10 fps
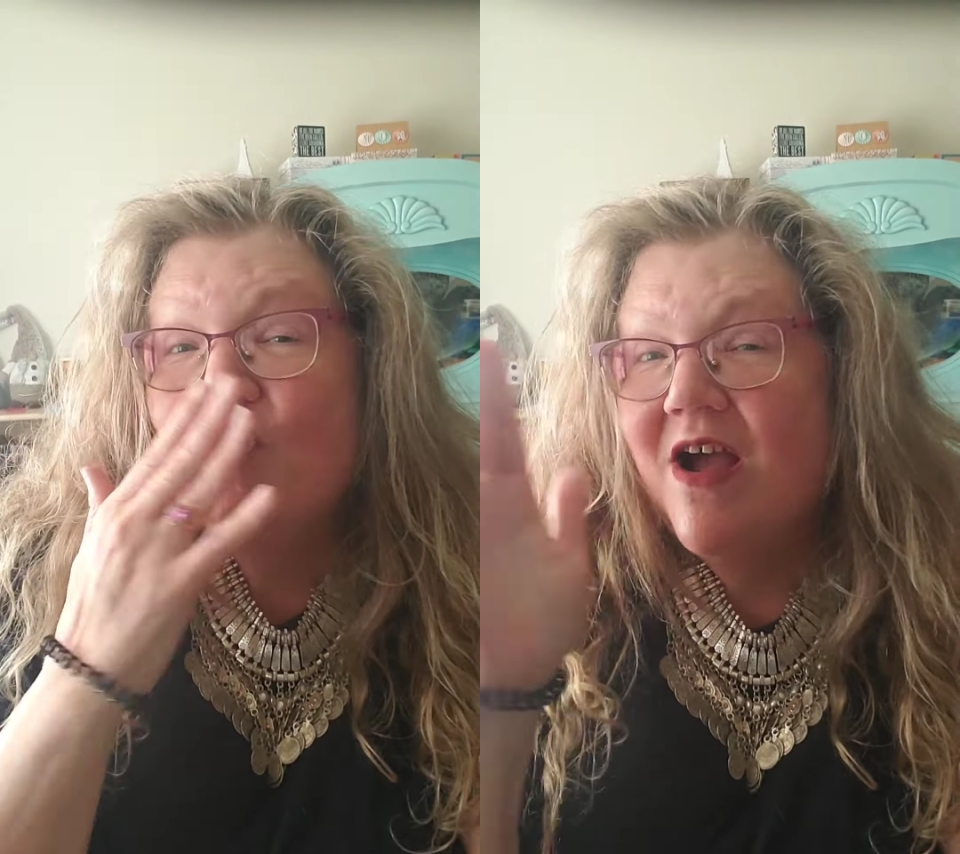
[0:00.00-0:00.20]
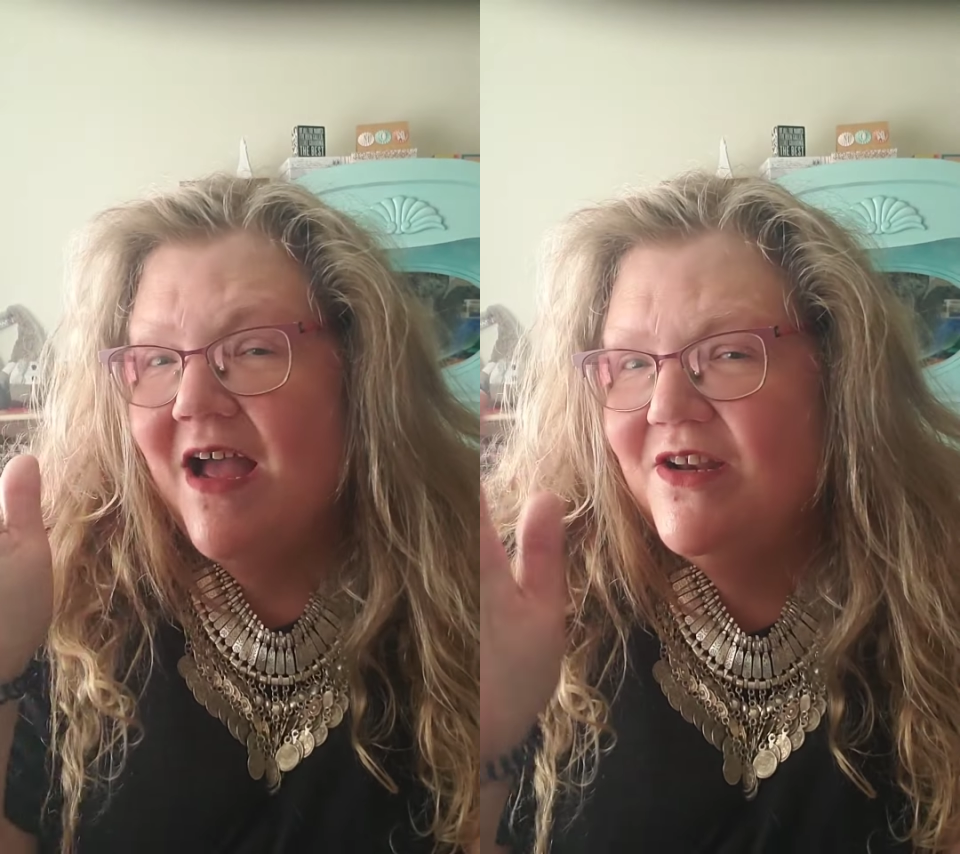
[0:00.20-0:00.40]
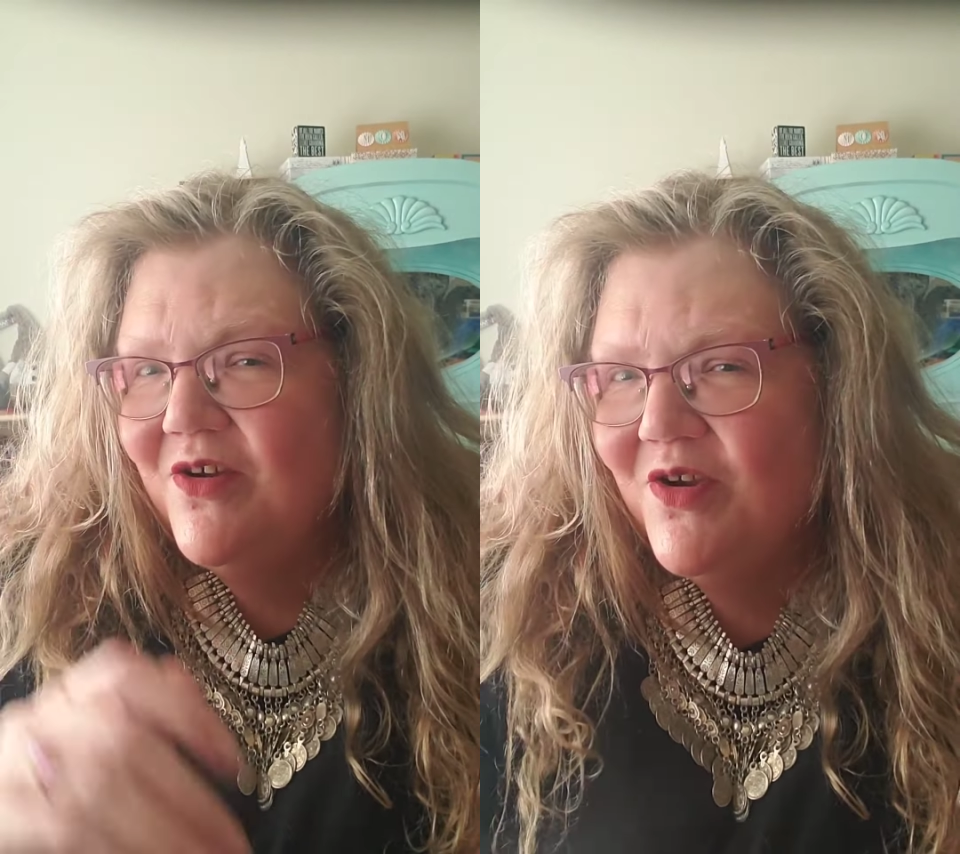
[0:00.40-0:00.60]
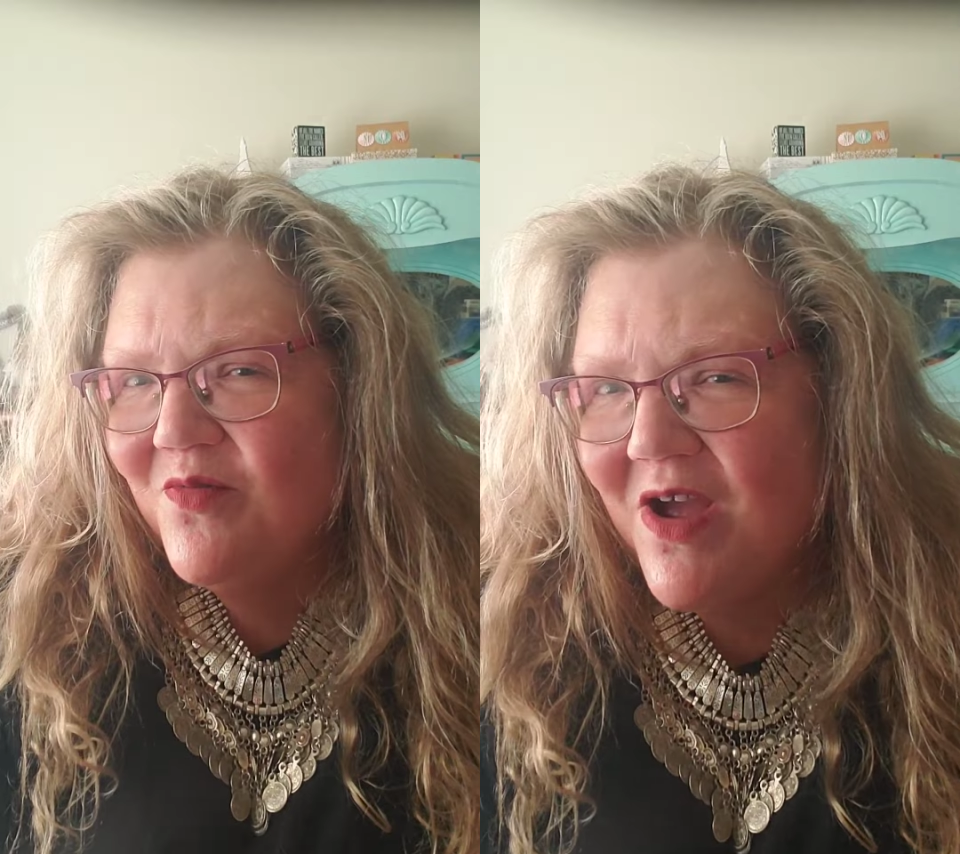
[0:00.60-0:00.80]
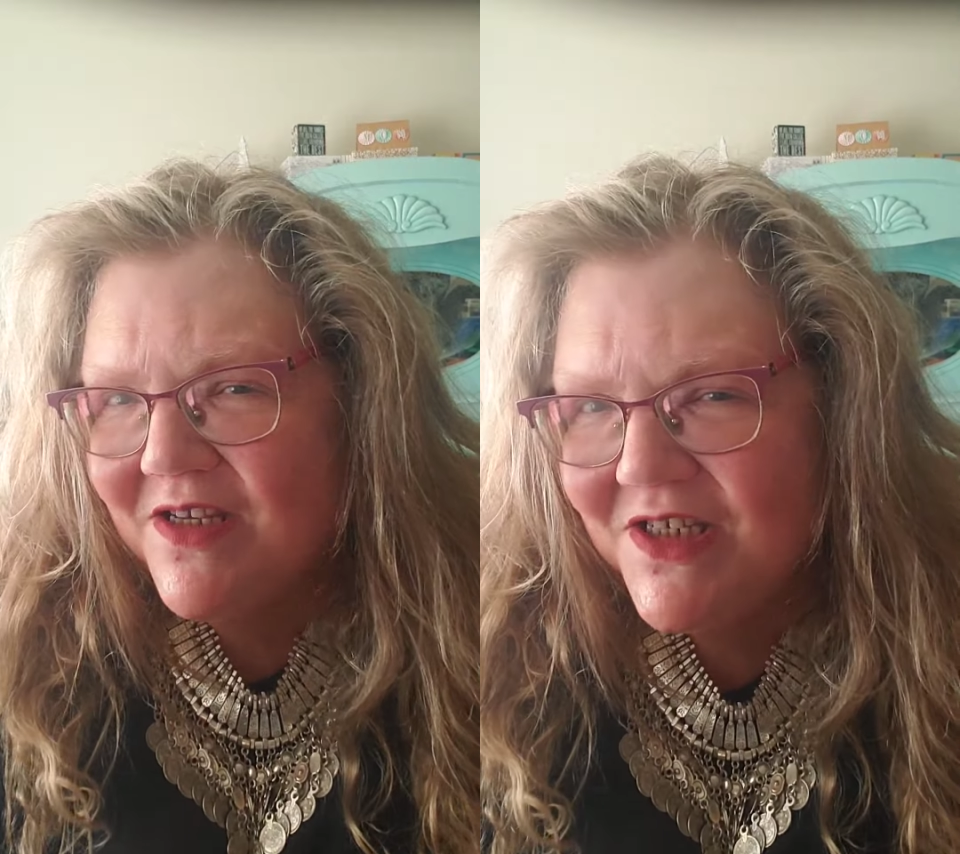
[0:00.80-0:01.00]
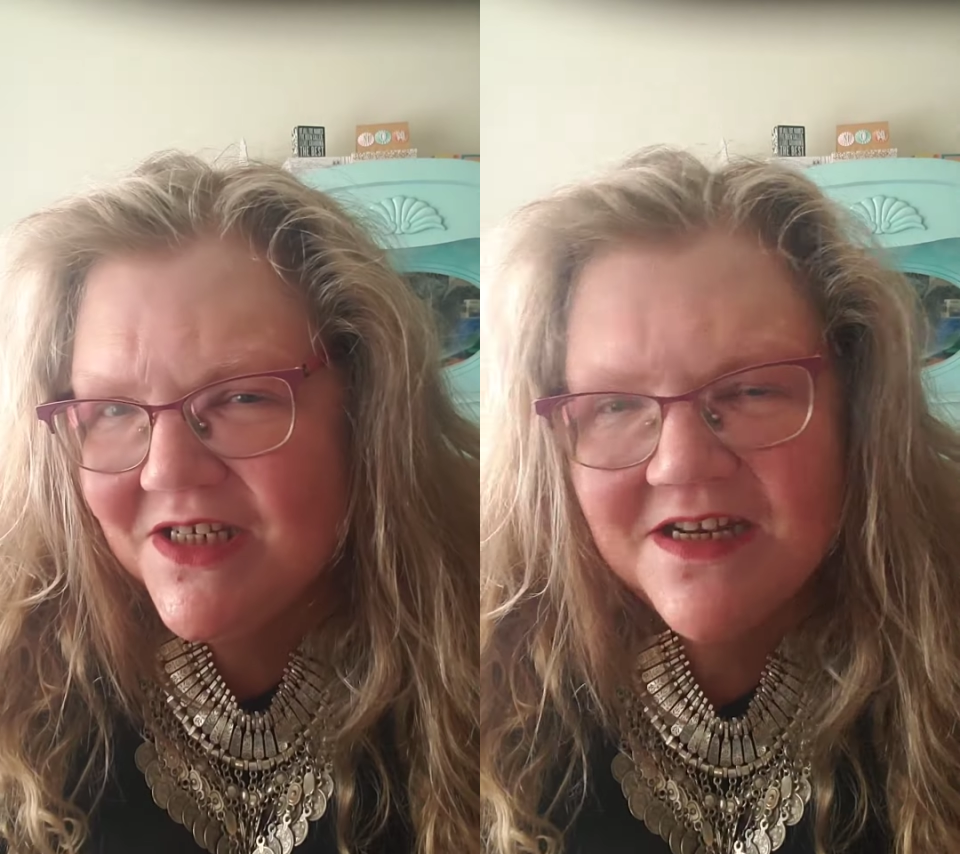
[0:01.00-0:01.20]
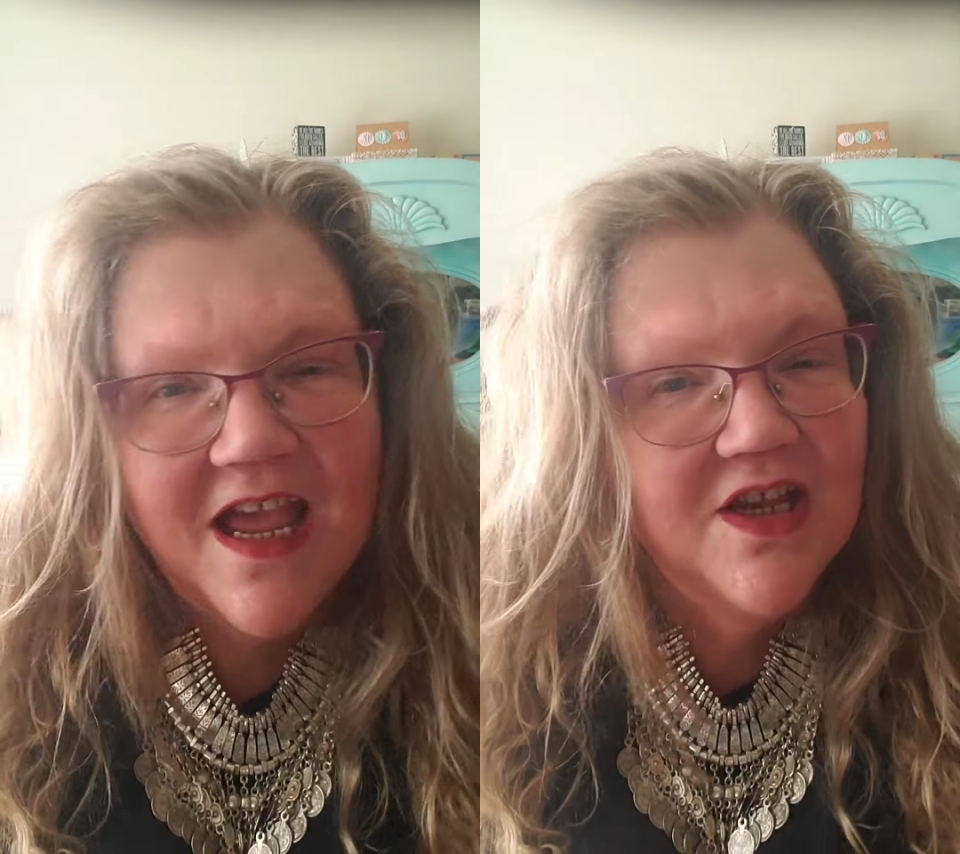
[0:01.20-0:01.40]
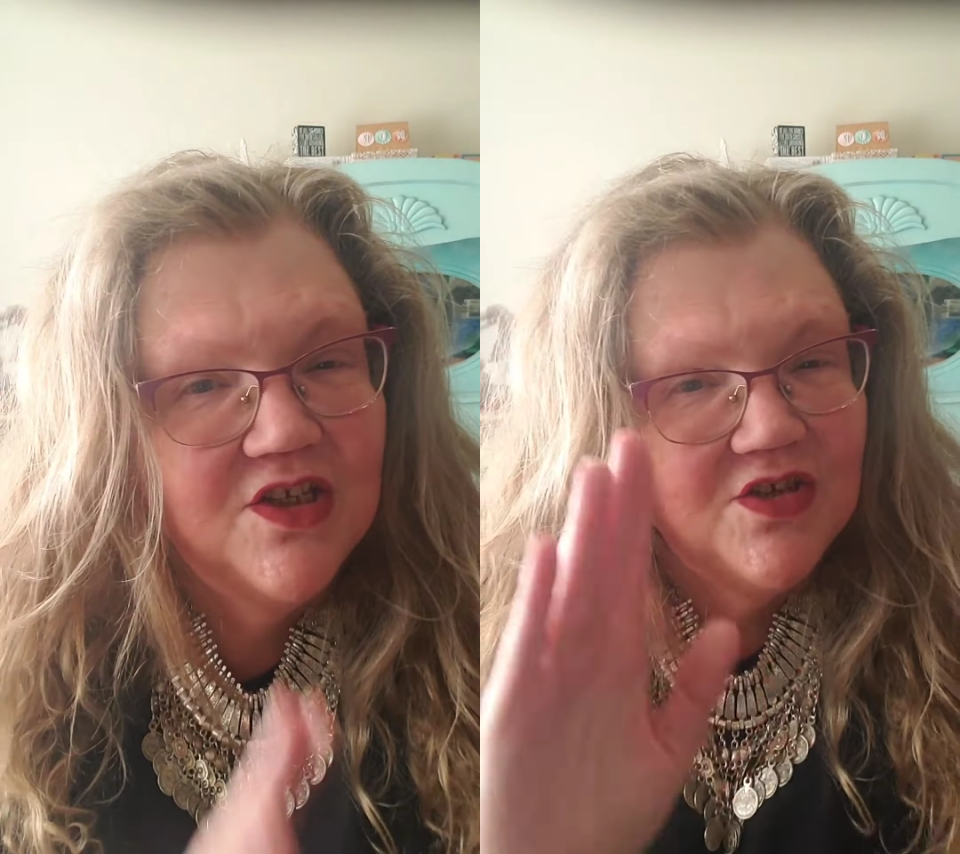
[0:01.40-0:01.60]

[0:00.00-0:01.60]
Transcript: I know you're watching, and